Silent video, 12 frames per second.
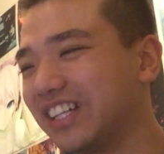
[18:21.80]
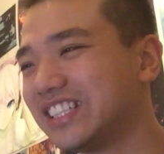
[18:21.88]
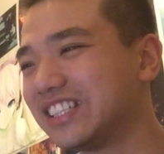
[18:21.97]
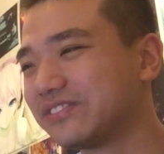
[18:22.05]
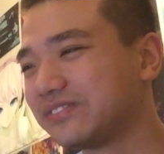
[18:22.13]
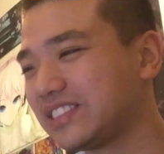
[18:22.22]

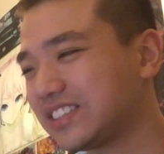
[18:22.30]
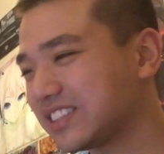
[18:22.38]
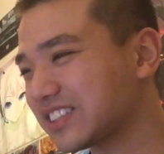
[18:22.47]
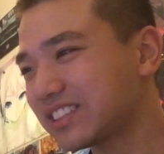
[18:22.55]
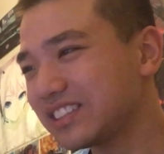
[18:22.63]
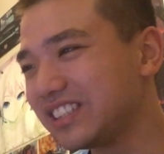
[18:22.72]
but
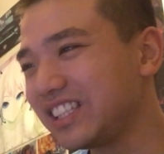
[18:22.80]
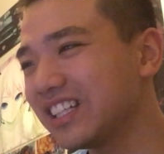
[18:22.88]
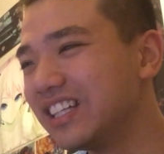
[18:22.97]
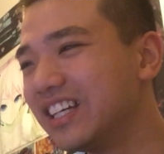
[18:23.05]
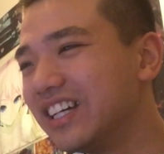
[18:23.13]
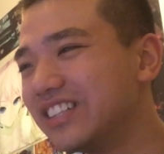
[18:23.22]

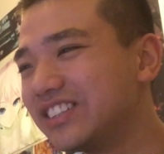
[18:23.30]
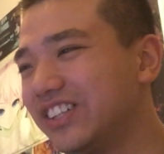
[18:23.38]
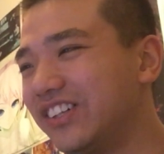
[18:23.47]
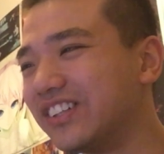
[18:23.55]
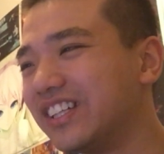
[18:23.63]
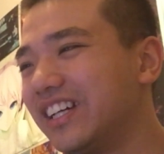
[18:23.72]

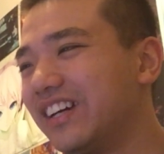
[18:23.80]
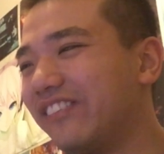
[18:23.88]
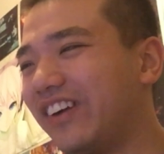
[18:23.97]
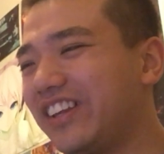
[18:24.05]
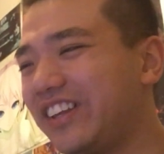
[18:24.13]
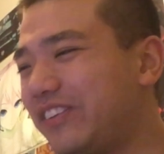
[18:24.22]
dude,
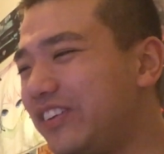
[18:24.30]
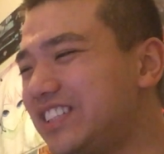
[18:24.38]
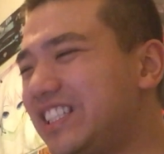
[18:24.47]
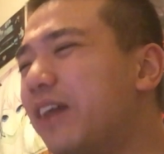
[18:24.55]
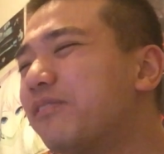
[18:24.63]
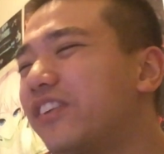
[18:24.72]
what, you
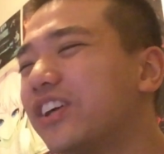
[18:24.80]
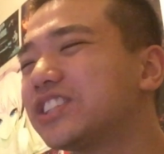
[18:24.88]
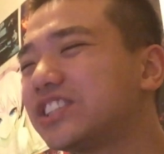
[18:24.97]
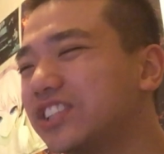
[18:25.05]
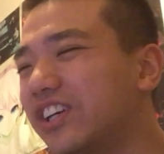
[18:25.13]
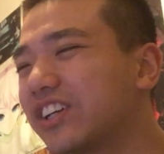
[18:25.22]
see a
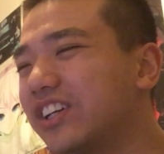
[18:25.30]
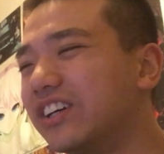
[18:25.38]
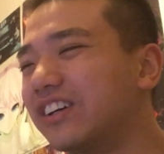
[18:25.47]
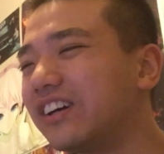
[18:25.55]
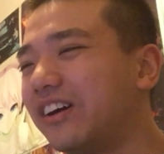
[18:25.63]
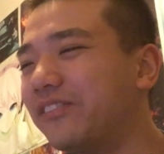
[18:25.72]

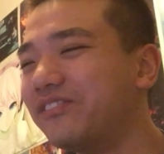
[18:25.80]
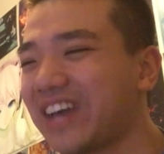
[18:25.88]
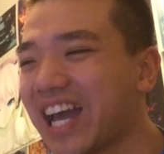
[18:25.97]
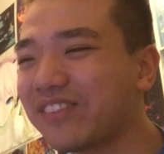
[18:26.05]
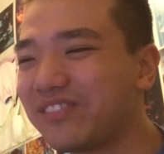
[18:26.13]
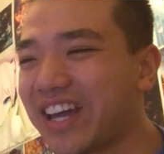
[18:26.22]
Berserker, a
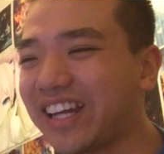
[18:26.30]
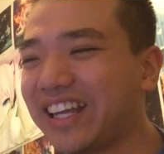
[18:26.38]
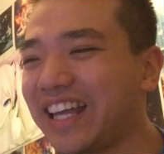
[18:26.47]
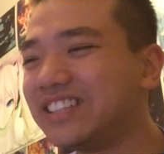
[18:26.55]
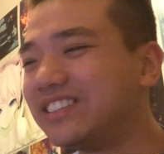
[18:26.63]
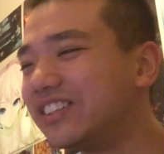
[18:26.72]

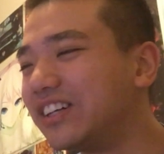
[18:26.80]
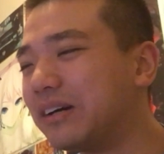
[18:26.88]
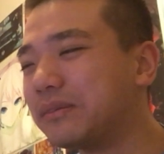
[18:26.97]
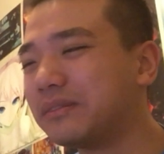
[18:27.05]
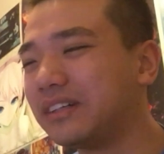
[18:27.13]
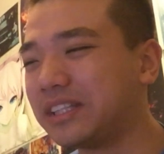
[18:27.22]
madman, enter
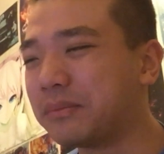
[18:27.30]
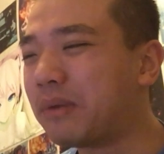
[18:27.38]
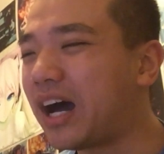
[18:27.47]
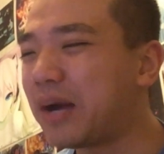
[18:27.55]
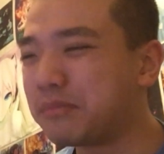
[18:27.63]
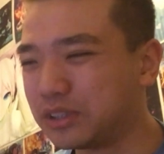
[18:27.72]
a
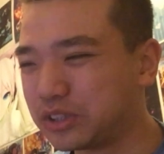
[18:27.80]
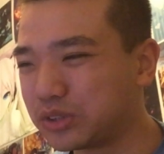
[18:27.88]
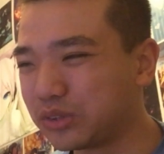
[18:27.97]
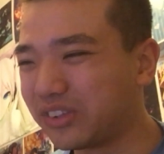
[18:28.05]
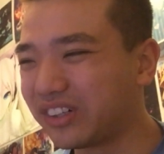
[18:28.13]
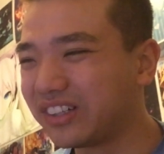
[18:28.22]
department
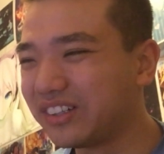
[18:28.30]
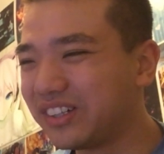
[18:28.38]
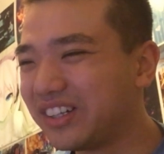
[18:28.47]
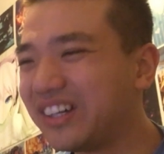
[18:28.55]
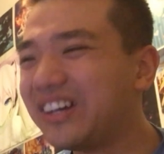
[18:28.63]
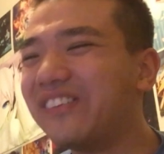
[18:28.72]
store,
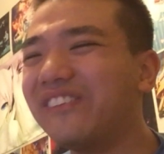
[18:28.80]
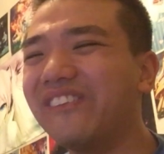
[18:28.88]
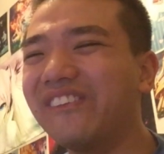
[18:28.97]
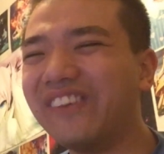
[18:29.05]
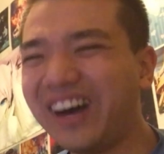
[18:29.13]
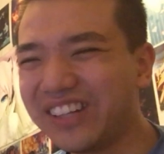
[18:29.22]

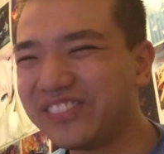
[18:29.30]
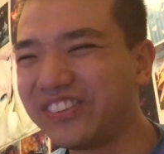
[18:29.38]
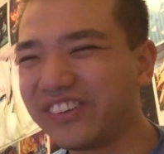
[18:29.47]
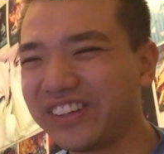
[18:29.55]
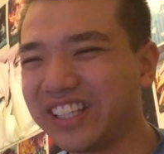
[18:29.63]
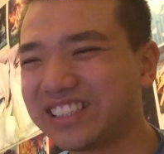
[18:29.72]
run
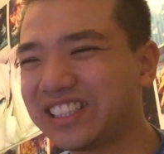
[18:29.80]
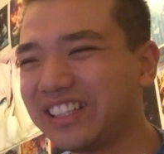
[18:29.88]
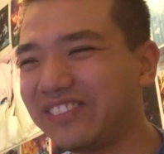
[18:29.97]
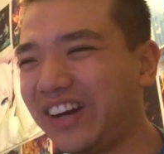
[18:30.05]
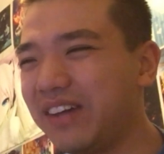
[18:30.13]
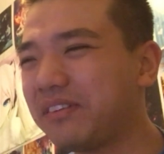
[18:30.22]
for it.
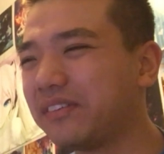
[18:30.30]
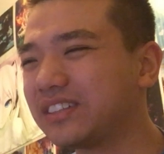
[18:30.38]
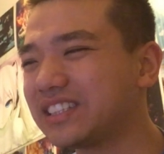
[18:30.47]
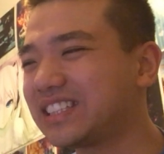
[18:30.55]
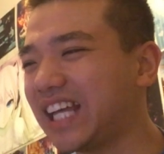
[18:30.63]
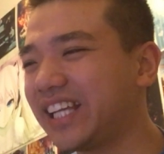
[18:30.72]
Why are people
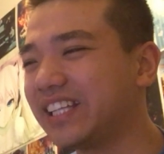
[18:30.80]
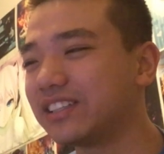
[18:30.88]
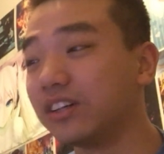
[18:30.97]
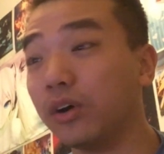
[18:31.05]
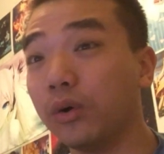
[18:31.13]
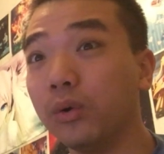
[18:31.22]
just standing
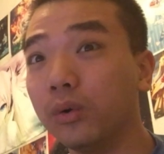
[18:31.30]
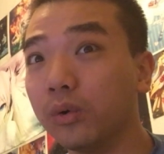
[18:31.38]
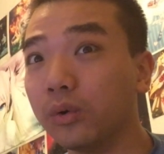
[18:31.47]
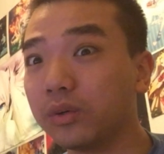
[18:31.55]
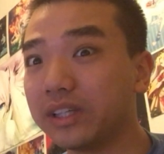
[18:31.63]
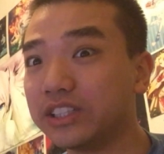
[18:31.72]
there?
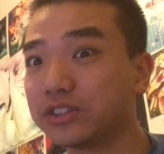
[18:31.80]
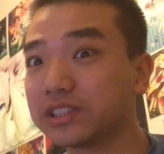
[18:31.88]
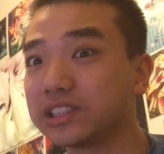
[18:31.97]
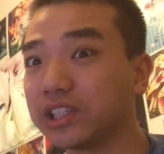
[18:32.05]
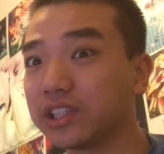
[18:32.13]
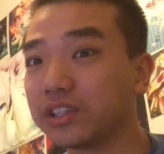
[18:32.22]
Oh,
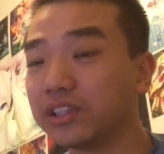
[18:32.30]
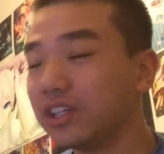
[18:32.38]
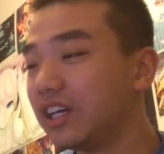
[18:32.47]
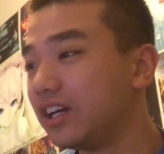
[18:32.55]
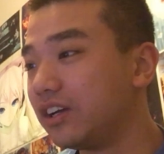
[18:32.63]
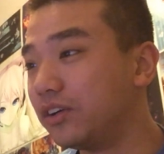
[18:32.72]
interesting.
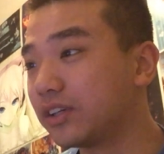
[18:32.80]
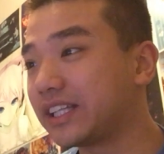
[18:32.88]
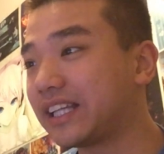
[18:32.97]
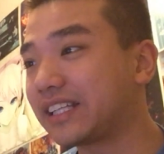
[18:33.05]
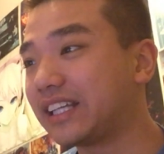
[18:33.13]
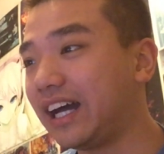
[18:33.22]
Look
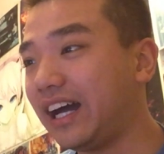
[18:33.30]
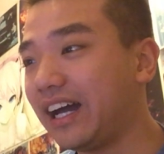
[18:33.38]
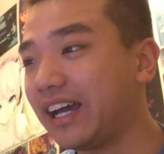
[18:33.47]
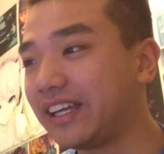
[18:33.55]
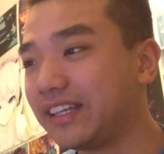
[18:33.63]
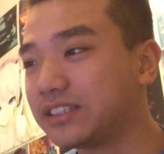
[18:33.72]
at that
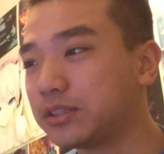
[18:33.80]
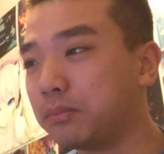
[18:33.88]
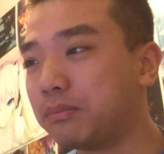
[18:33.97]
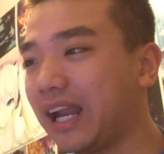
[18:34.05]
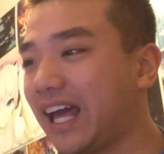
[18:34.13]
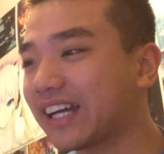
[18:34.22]
guy, he's so
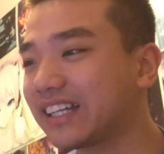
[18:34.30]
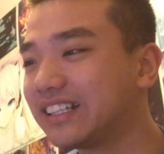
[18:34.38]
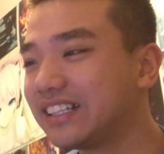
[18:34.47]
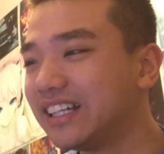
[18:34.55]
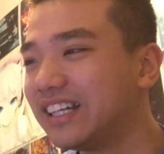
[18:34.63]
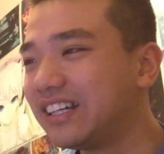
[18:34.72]

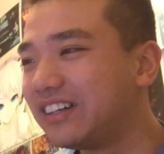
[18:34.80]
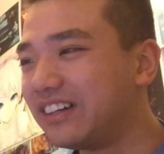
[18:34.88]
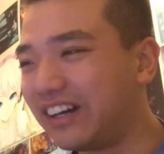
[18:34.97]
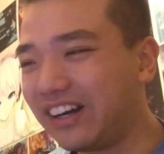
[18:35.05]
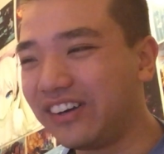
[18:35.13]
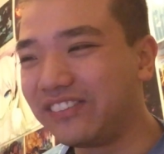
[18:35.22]
black.
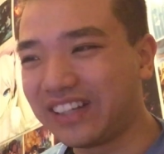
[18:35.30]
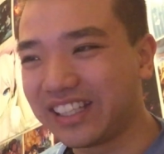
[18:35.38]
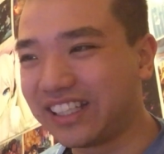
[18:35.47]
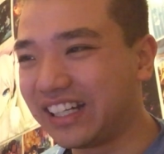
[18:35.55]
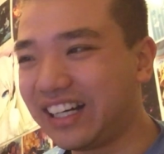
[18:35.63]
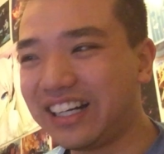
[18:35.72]
Oh
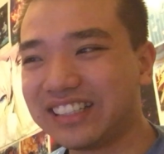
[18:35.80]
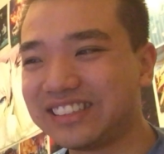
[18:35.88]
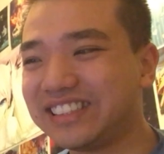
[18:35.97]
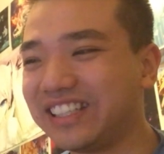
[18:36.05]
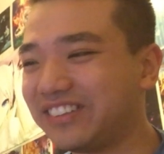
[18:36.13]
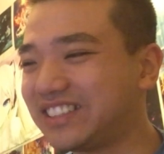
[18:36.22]
my
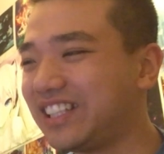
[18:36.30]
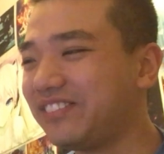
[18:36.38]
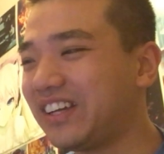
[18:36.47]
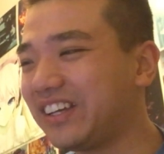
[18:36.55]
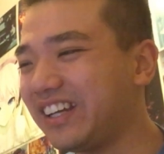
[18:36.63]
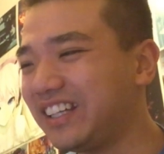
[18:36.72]
god, seriously,
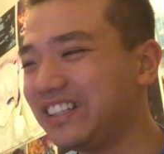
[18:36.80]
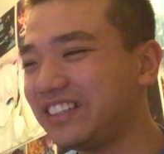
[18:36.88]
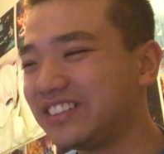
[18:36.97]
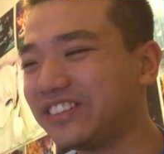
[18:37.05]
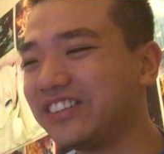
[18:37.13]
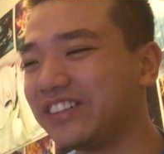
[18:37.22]
man,
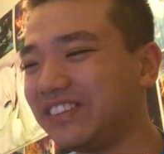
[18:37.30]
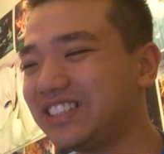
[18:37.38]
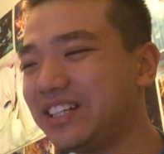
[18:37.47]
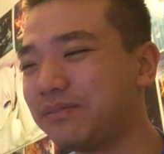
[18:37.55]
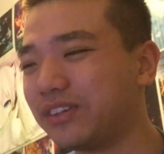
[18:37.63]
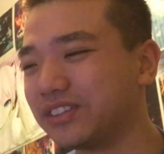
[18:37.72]
dude, if I
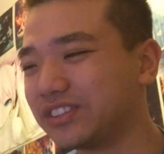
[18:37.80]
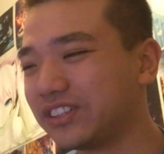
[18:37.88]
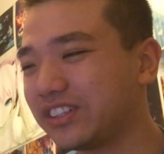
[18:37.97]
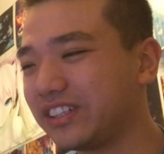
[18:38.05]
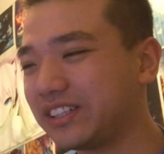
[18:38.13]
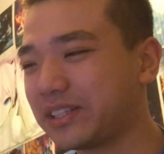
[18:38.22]
see a
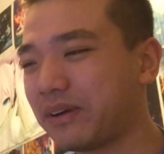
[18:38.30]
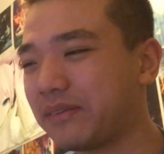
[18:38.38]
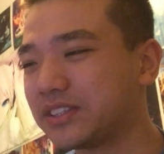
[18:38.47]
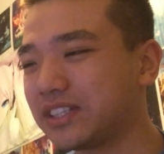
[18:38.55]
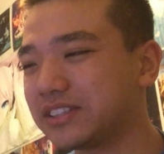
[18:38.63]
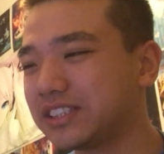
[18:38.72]
Berserker in the
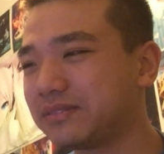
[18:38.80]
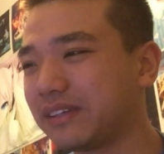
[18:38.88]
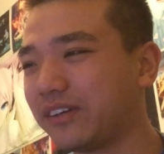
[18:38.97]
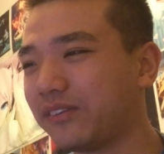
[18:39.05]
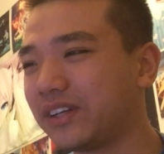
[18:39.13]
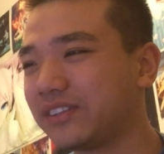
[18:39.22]
department store, I'll just
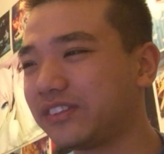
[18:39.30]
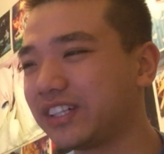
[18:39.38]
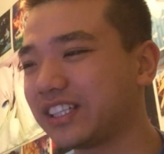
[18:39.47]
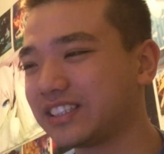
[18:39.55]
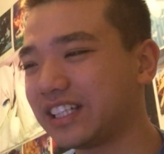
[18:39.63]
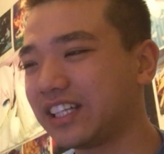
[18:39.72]
make a run for
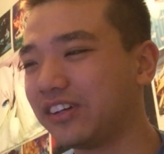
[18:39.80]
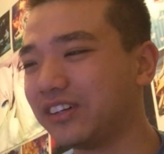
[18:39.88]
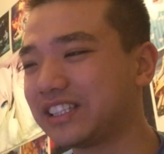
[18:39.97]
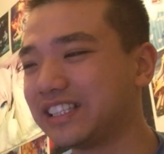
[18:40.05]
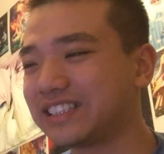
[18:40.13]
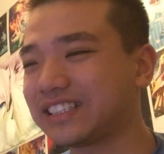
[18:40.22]
it, because I
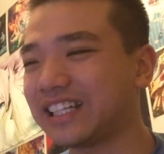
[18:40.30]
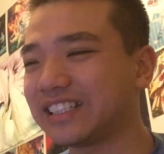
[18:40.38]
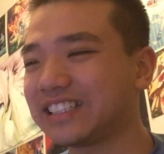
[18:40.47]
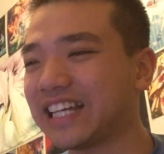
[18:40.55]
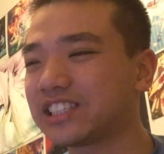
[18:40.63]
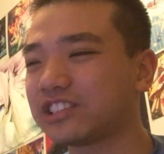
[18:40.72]
know this
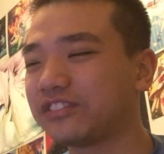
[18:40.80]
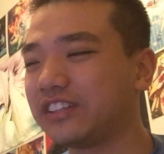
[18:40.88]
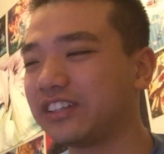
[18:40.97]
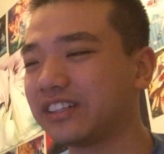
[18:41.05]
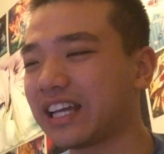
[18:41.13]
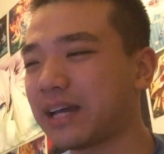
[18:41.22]

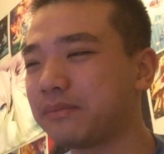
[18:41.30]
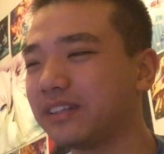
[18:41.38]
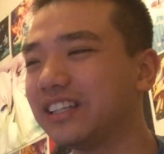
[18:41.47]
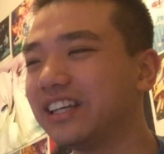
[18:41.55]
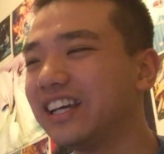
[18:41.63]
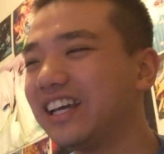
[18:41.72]
catastrophe gonna
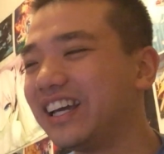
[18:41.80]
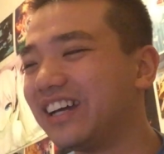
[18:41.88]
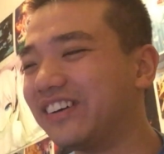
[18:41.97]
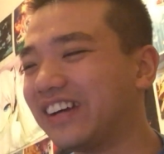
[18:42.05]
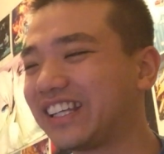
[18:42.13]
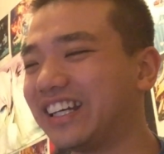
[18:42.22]
happen.
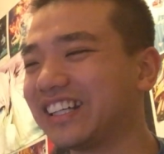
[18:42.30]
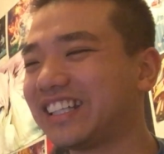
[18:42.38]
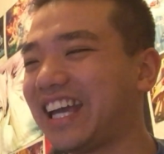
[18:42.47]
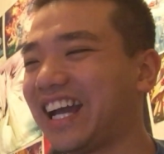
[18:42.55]
Oh my god,